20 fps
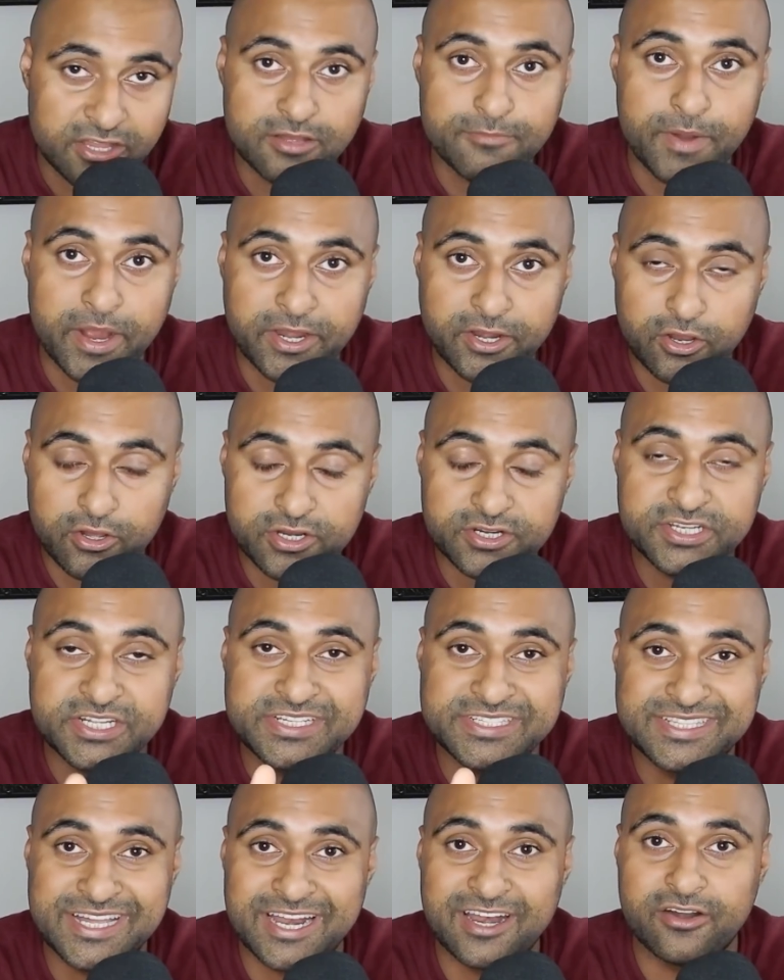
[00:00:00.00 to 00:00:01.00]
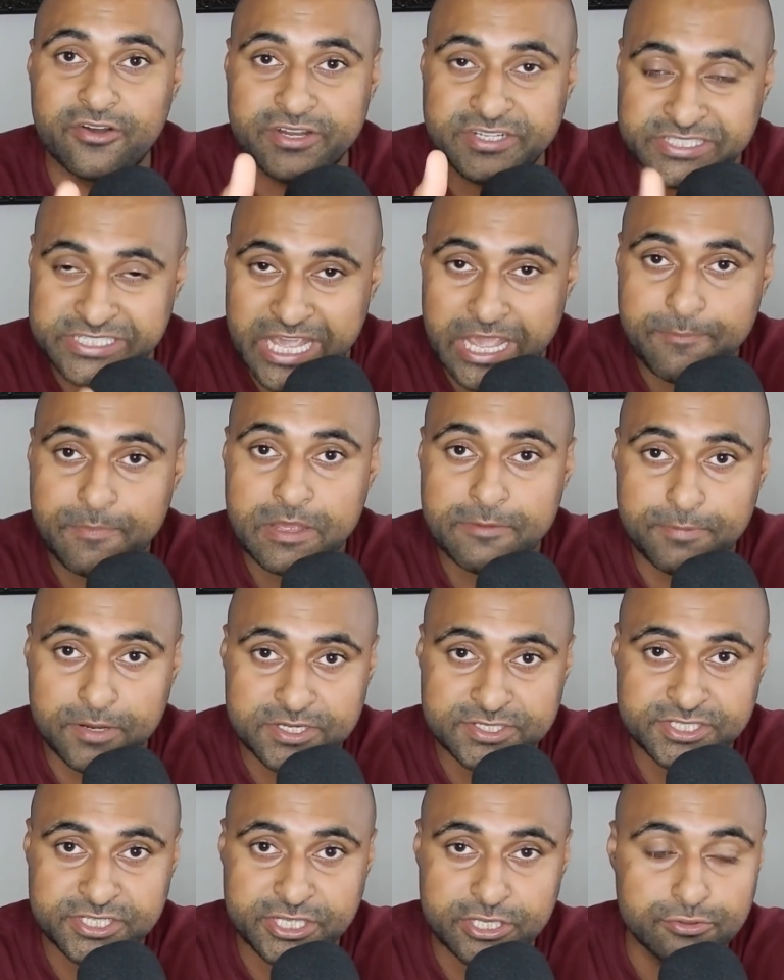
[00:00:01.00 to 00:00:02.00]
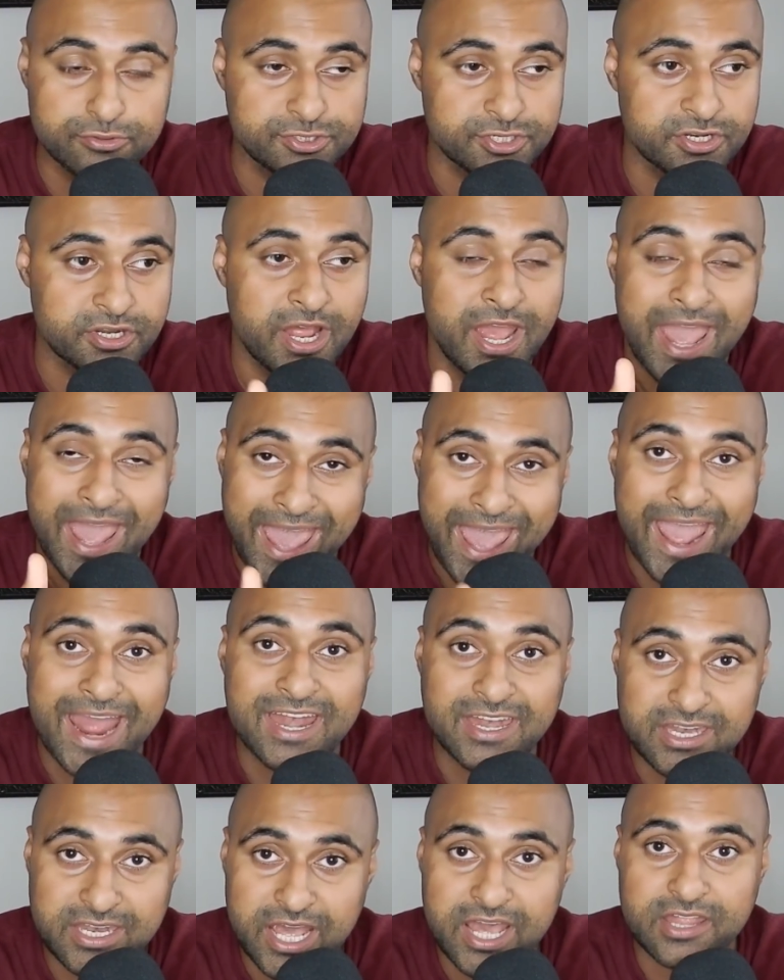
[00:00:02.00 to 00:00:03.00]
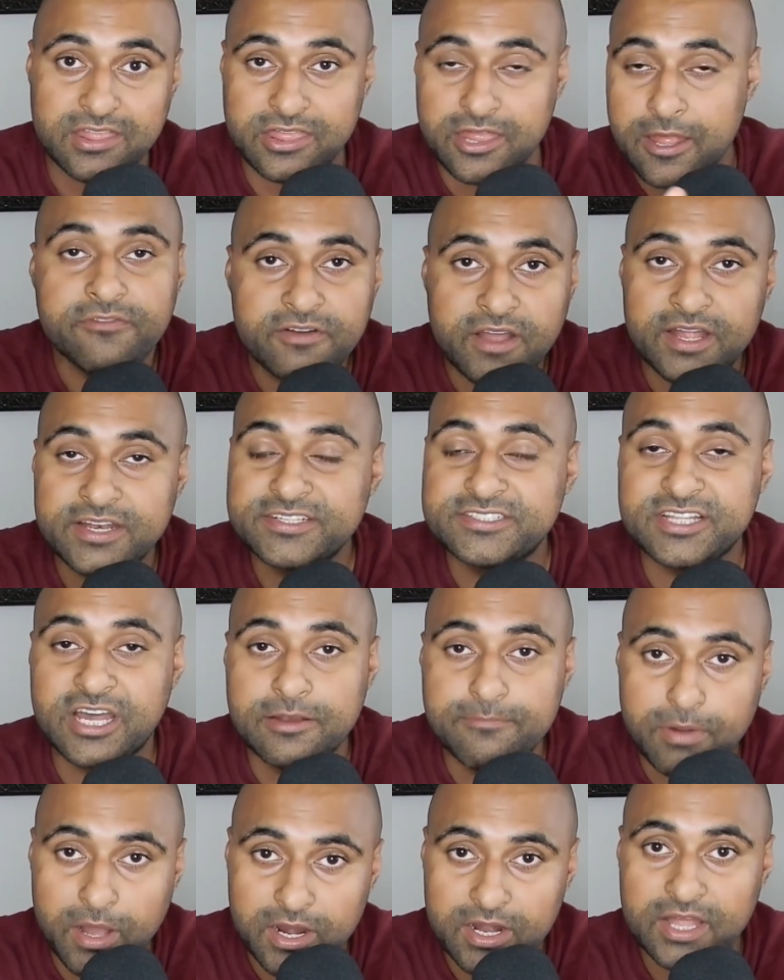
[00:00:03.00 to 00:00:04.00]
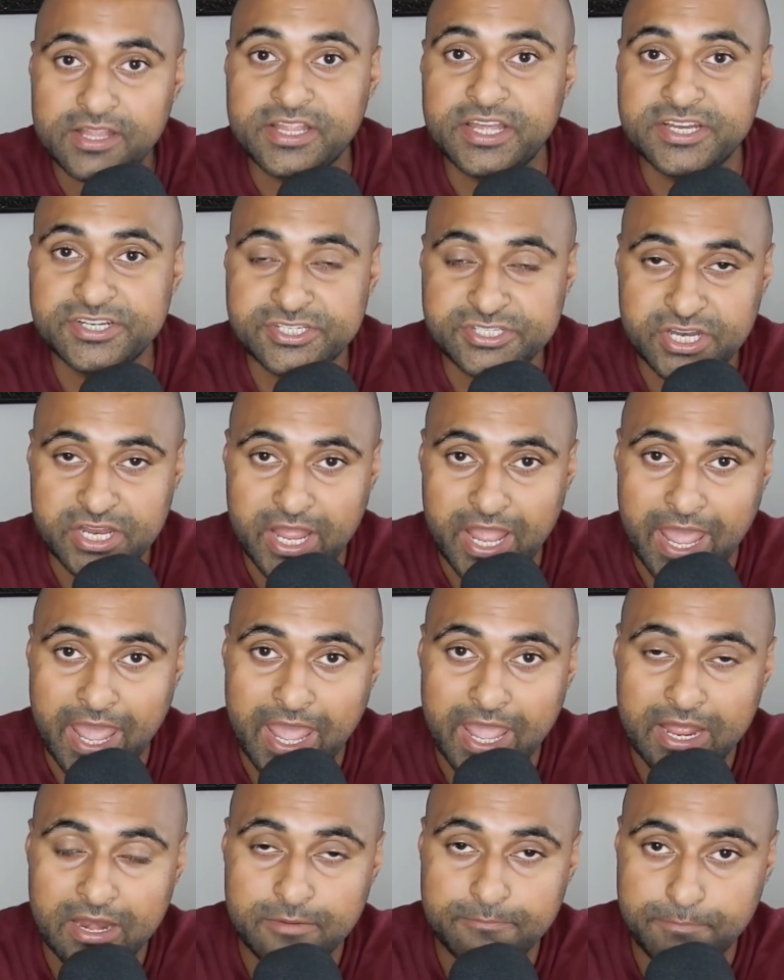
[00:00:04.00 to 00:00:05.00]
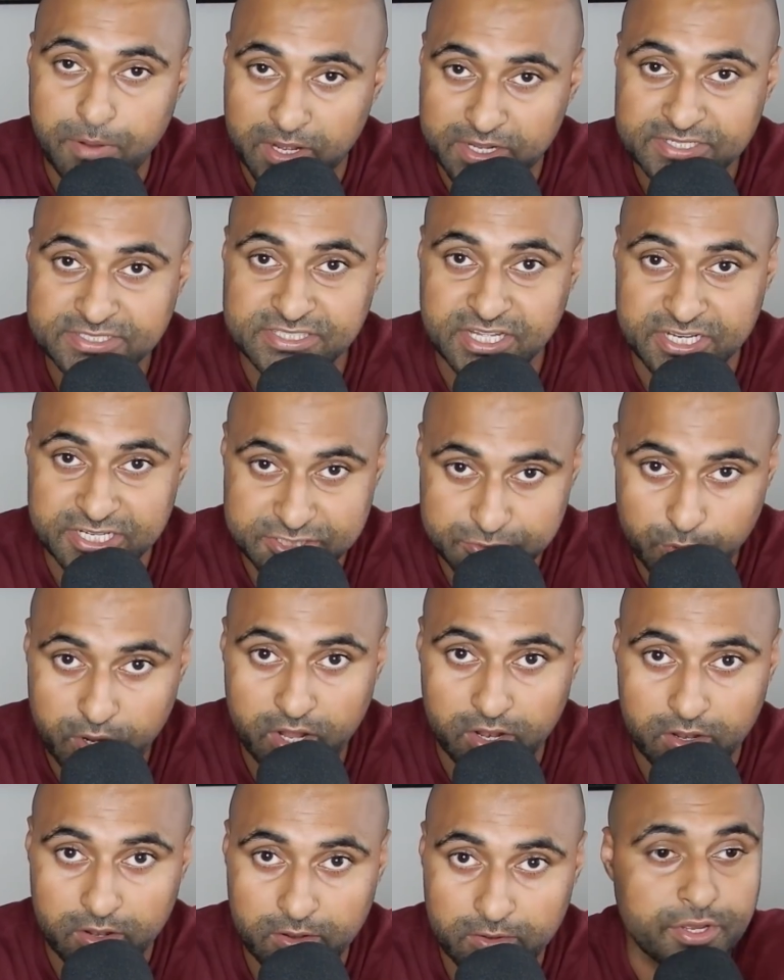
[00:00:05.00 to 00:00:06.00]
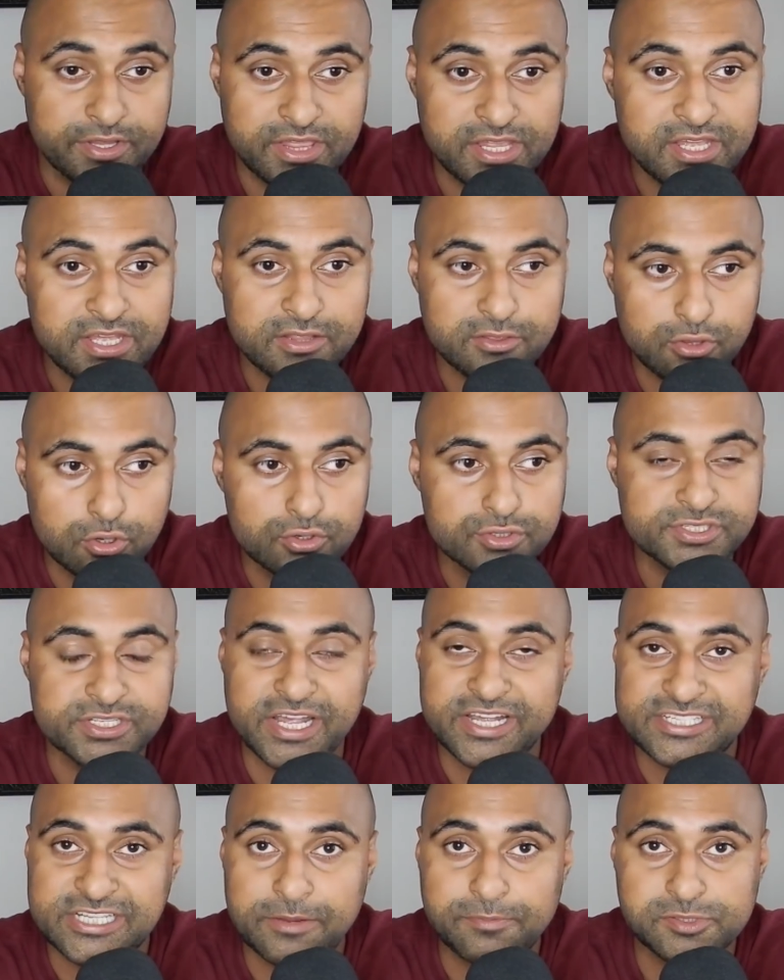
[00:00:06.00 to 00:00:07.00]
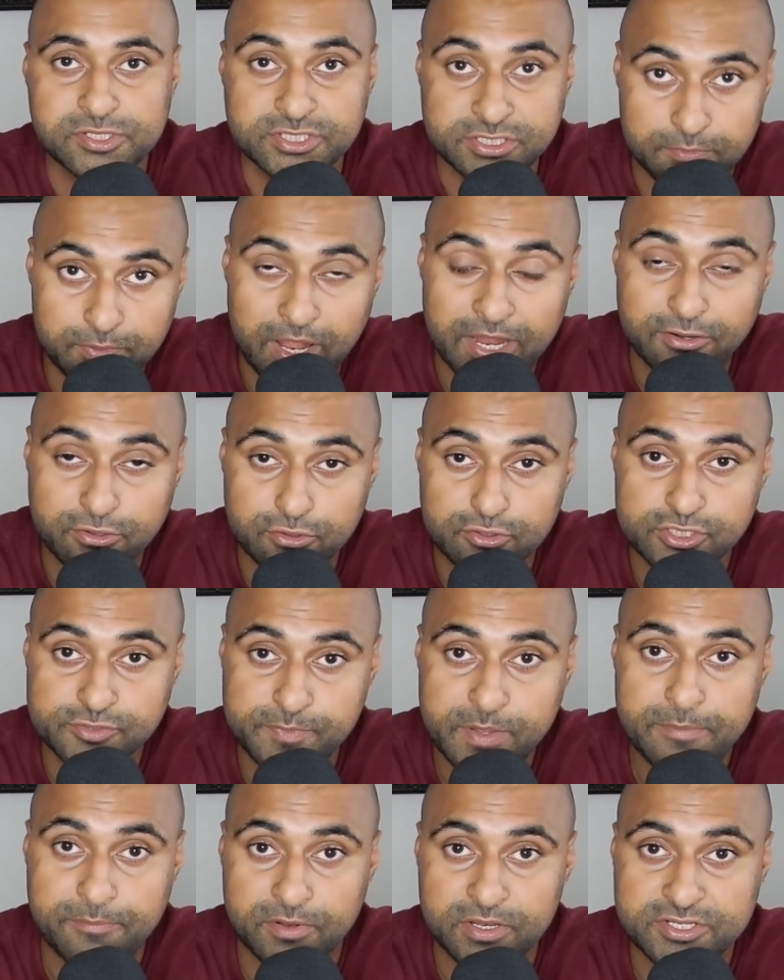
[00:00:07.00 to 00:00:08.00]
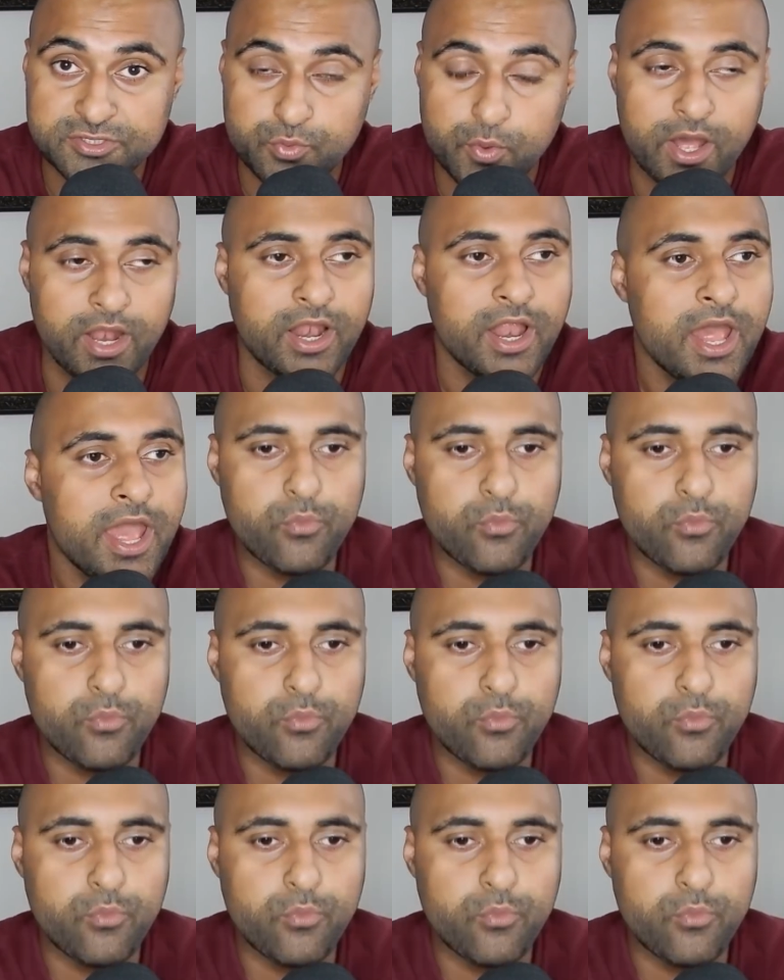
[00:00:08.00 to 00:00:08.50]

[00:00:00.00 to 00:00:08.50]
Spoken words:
and other minorities that are escaping persecution and death in Afghanistan, Bangladesh, and Pakistan as well. So I think those exceptions apply to those people as well.